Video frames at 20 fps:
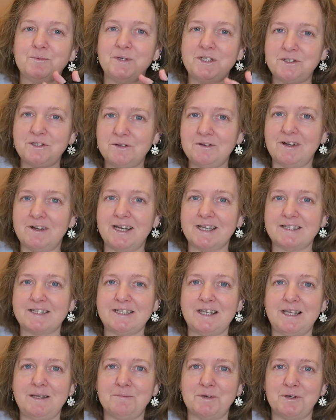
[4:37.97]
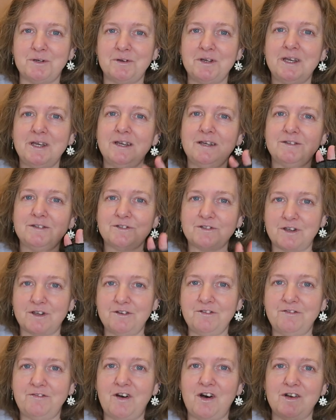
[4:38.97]
we do like Temu.
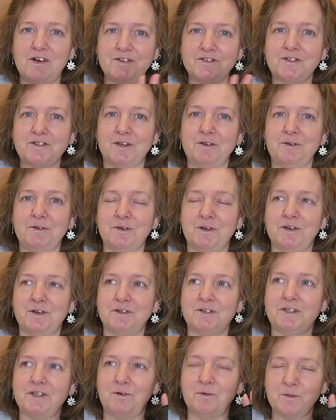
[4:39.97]
So far, so good.